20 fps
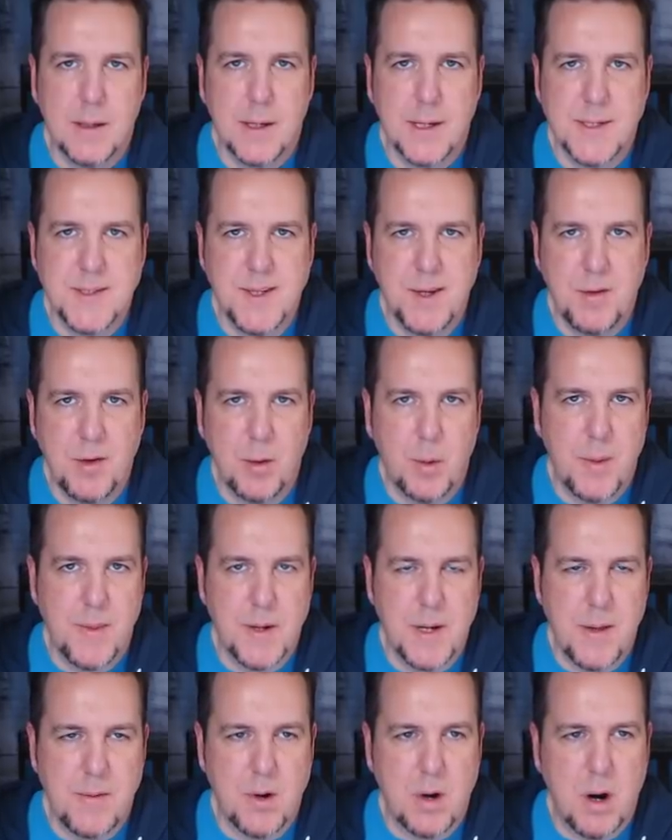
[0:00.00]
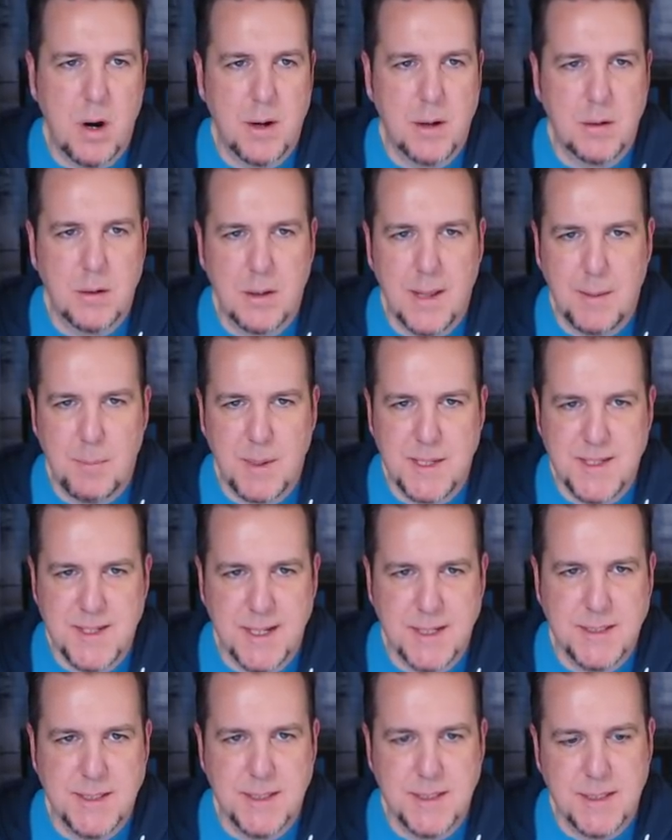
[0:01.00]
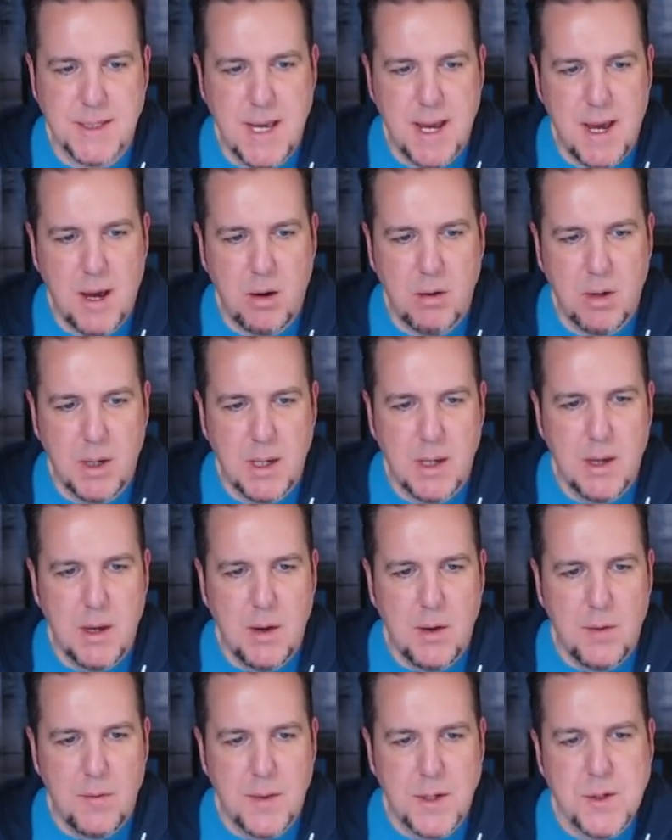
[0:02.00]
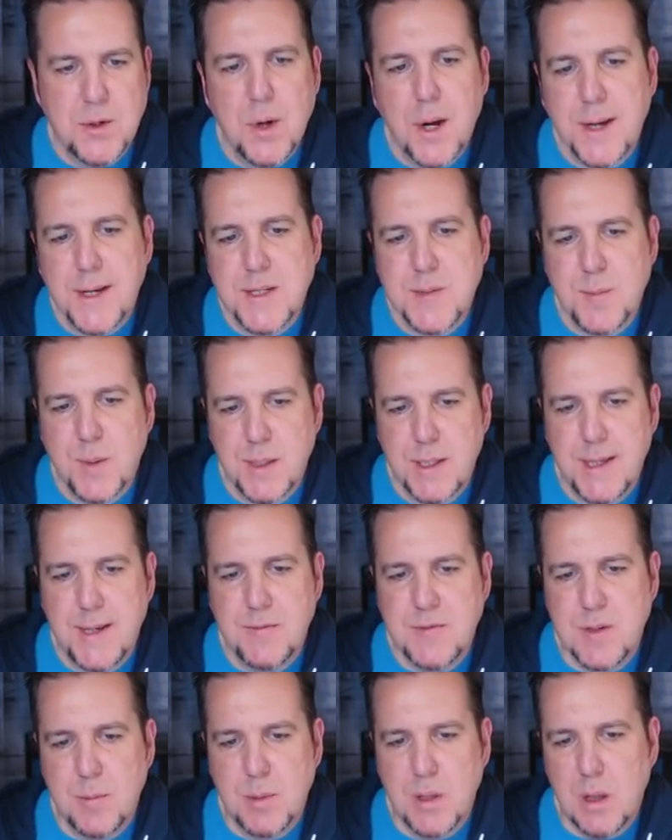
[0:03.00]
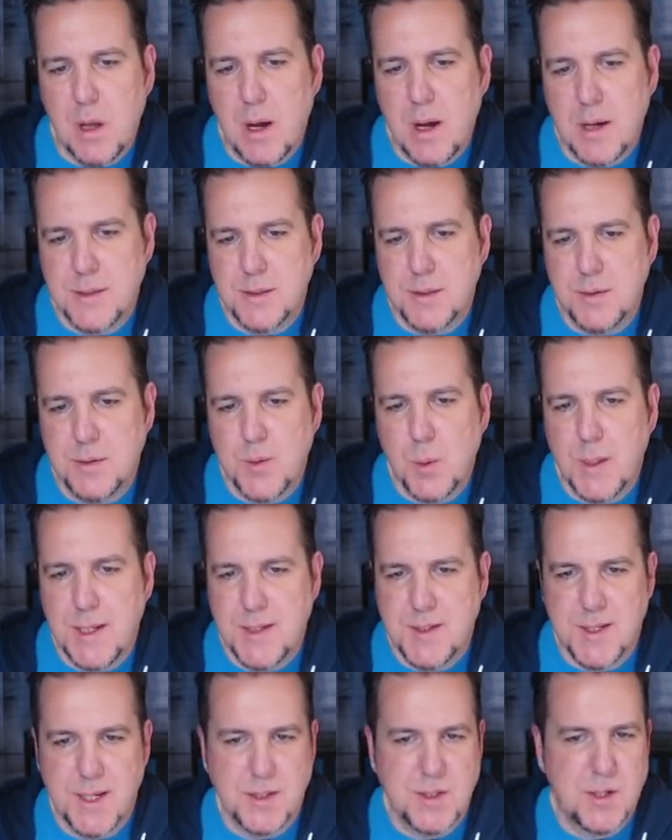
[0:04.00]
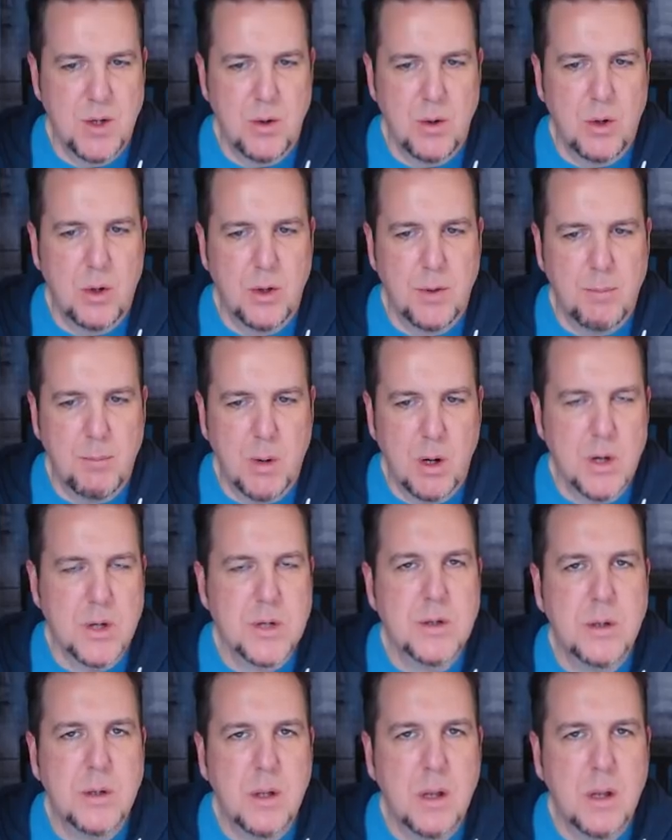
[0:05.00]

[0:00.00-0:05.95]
Continuing with another article at Penticton now, the truck is believed to belong to twenty-six-year-old Marshal